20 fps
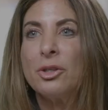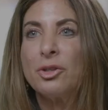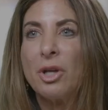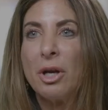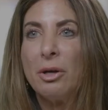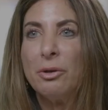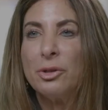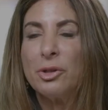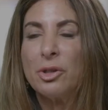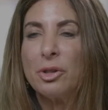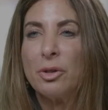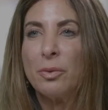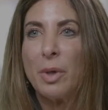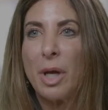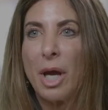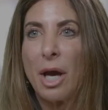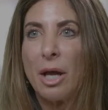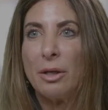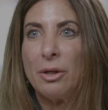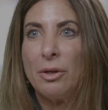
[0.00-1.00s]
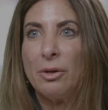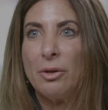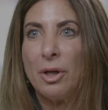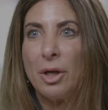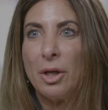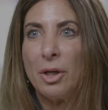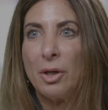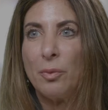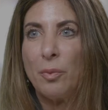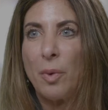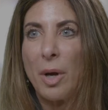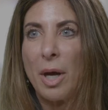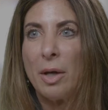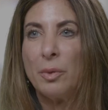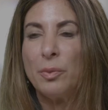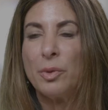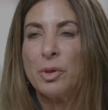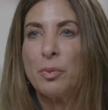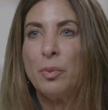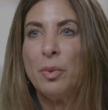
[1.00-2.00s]
challenge that we had at United Way
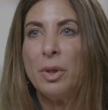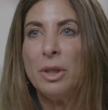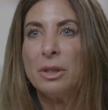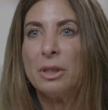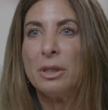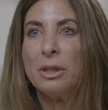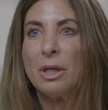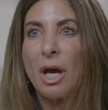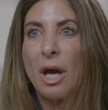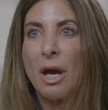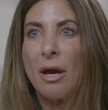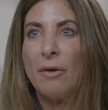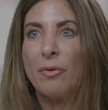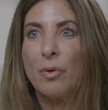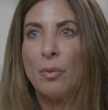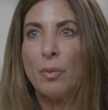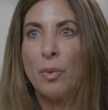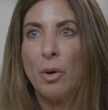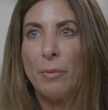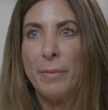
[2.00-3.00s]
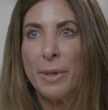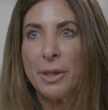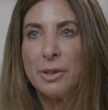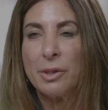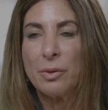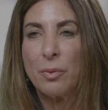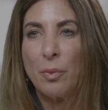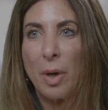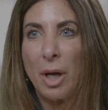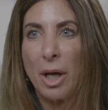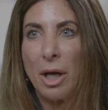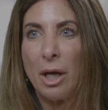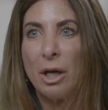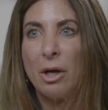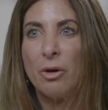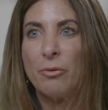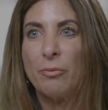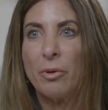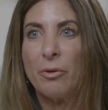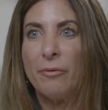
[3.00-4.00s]
was we didn't have a robust way
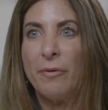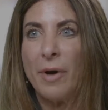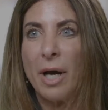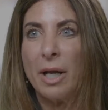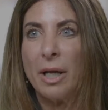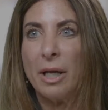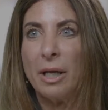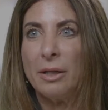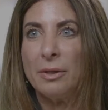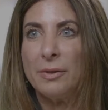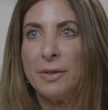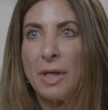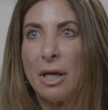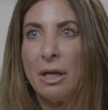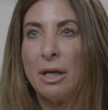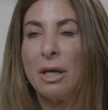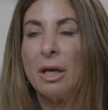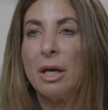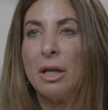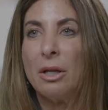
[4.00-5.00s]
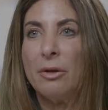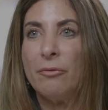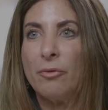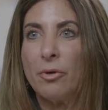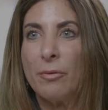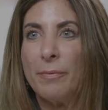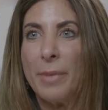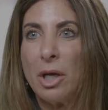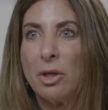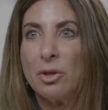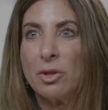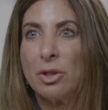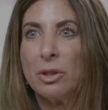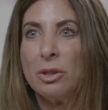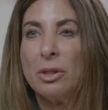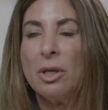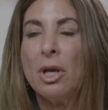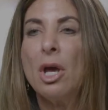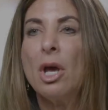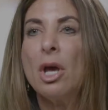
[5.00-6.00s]
of providing data and
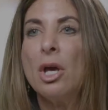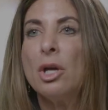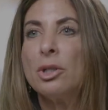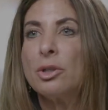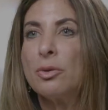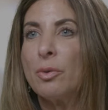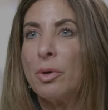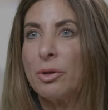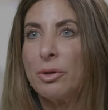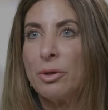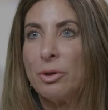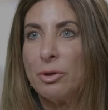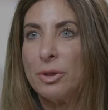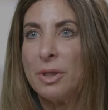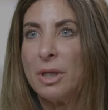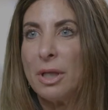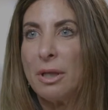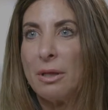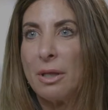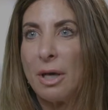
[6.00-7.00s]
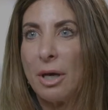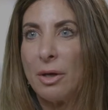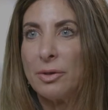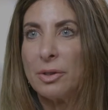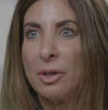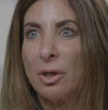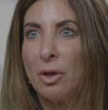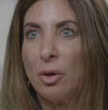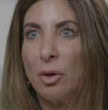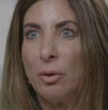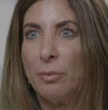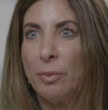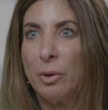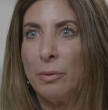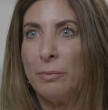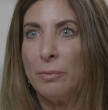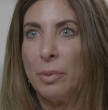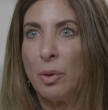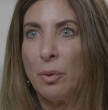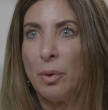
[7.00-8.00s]
information to our 13,000 global
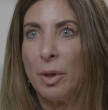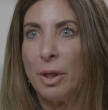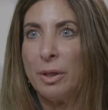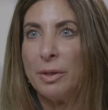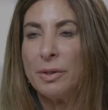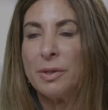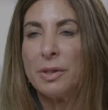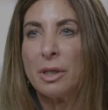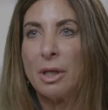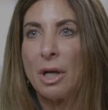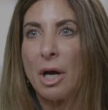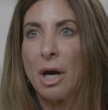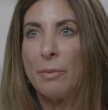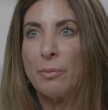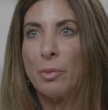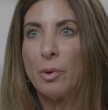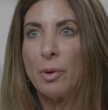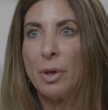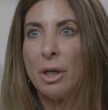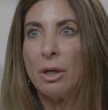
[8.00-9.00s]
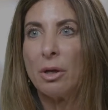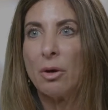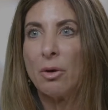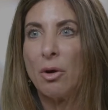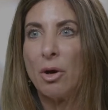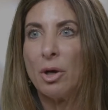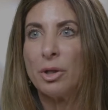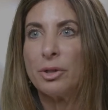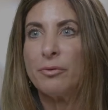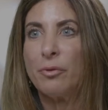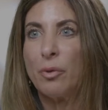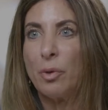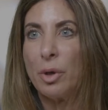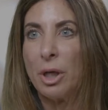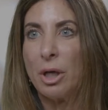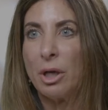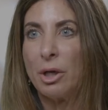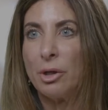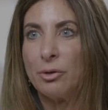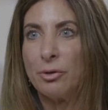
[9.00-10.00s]
employees that operate across 40
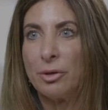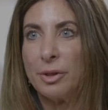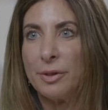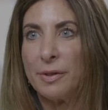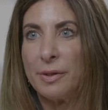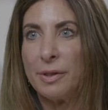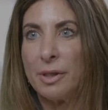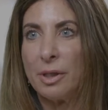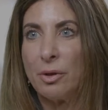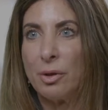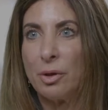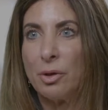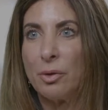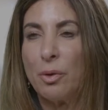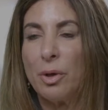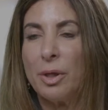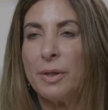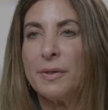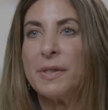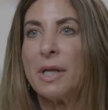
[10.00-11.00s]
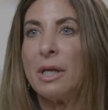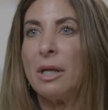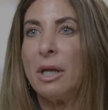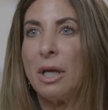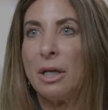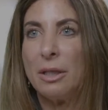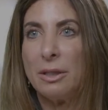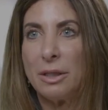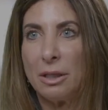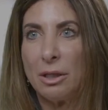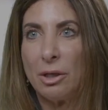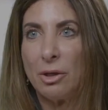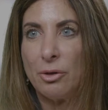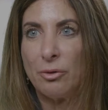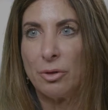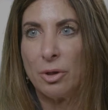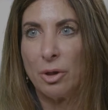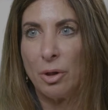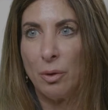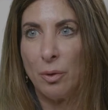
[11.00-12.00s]
countries and territories and
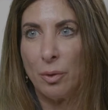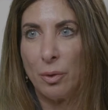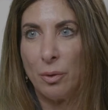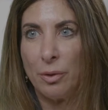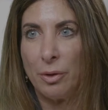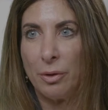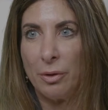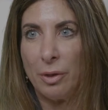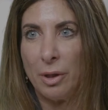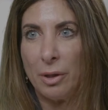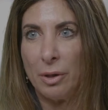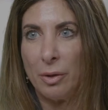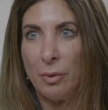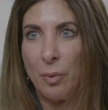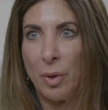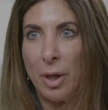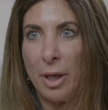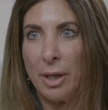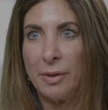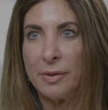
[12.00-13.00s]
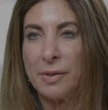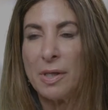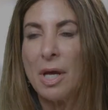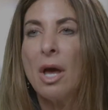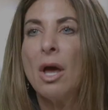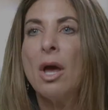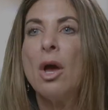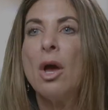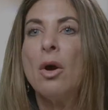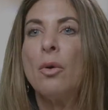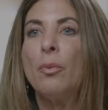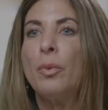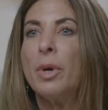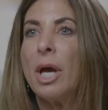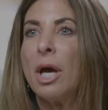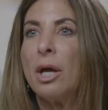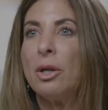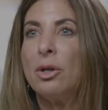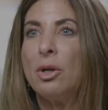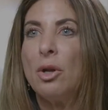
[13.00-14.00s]
1,800 local United Ways. We
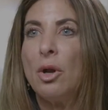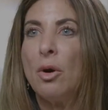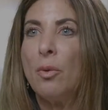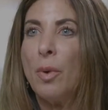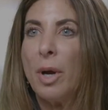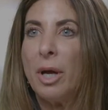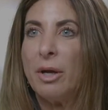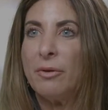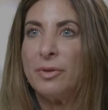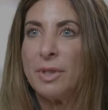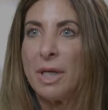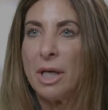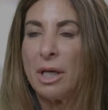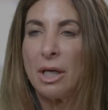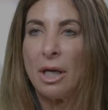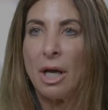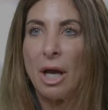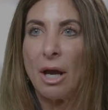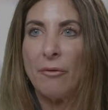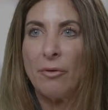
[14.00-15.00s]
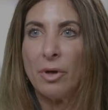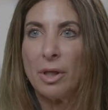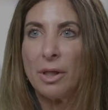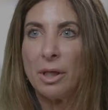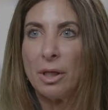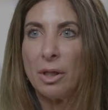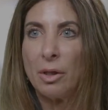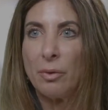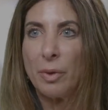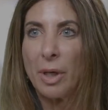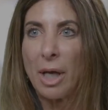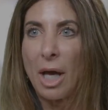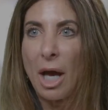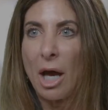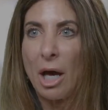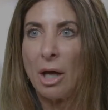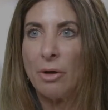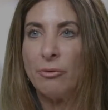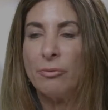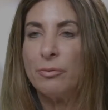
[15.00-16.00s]
had no way of taking everything that we
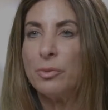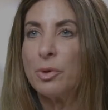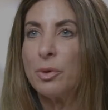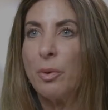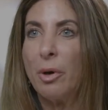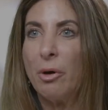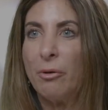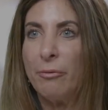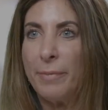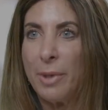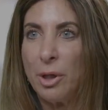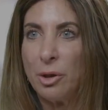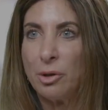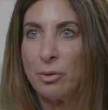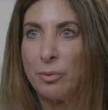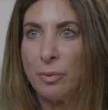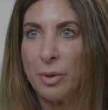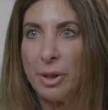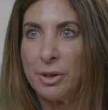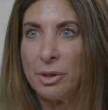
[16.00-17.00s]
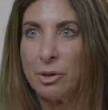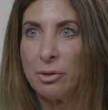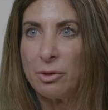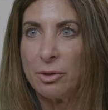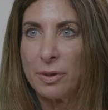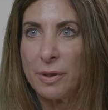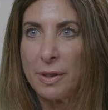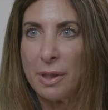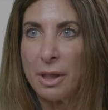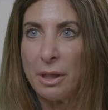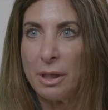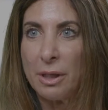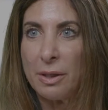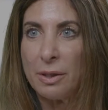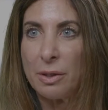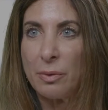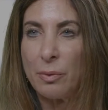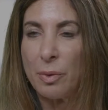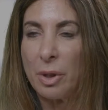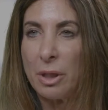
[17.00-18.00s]
had from 12 major research studies
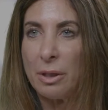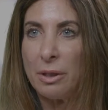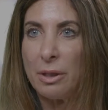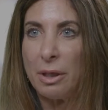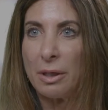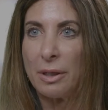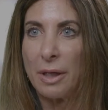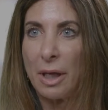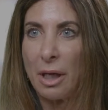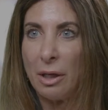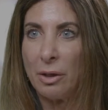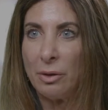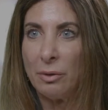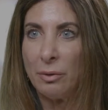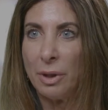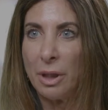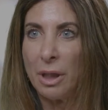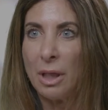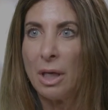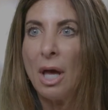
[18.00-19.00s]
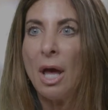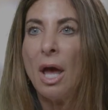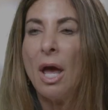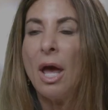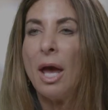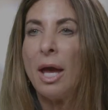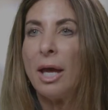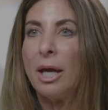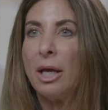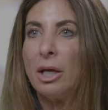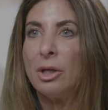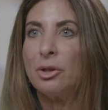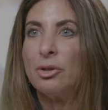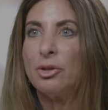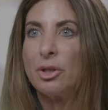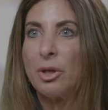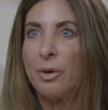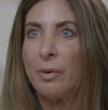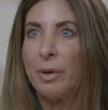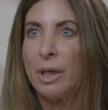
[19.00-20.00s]
that we conduct annually and
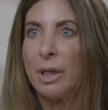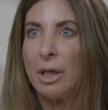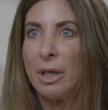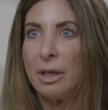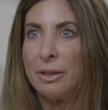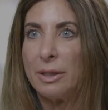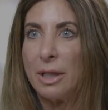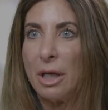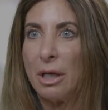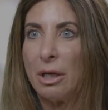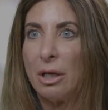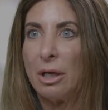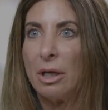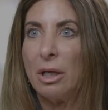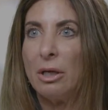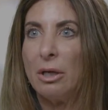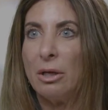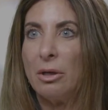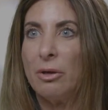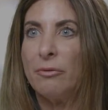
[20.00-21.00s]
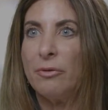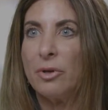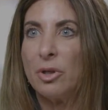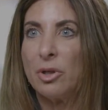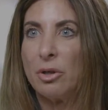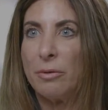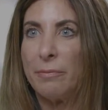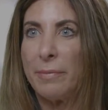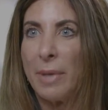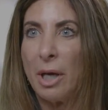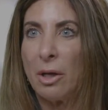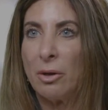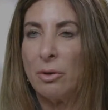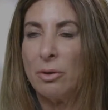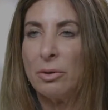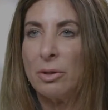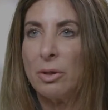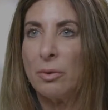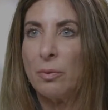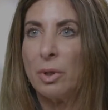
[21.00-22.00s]
sharing that data in an efficient manner
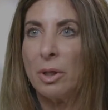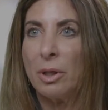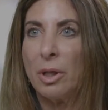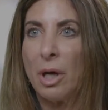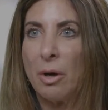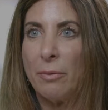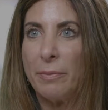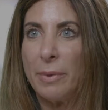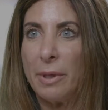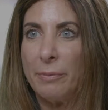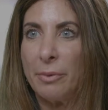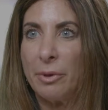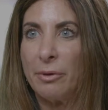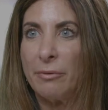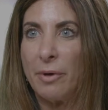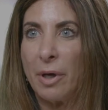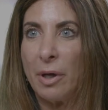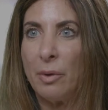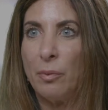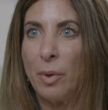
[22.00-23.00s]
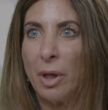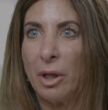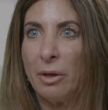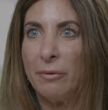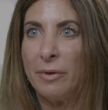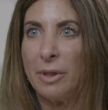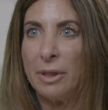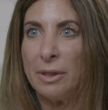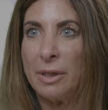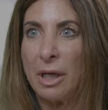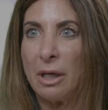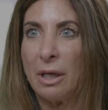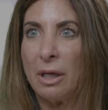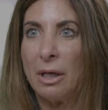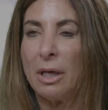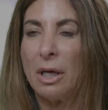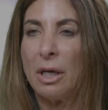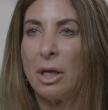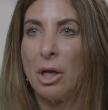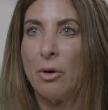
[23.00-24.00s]
that would allow people to find relevant
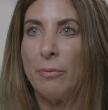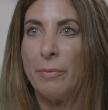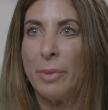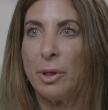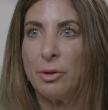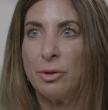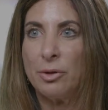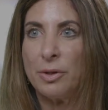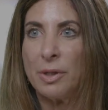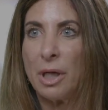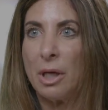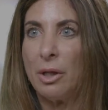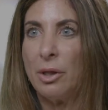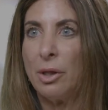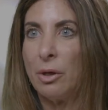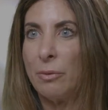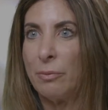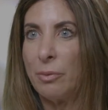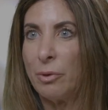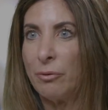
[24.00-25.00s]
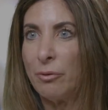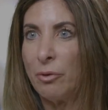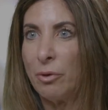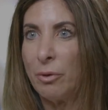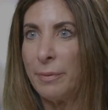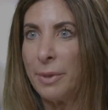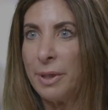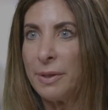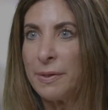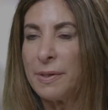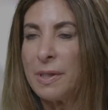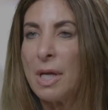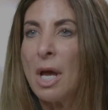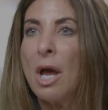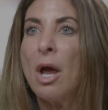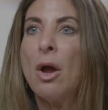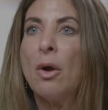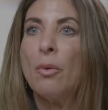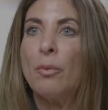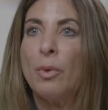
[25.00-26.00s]
data and help understand their performance
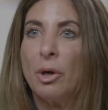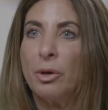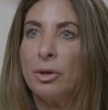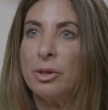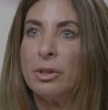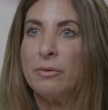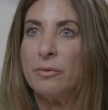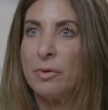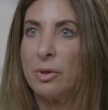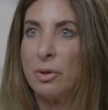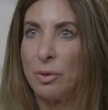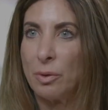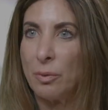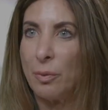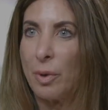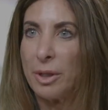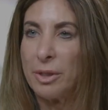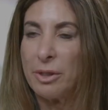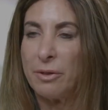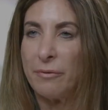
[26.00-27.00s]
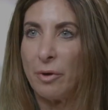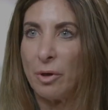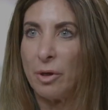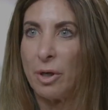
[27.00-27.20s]
relative to the rest of our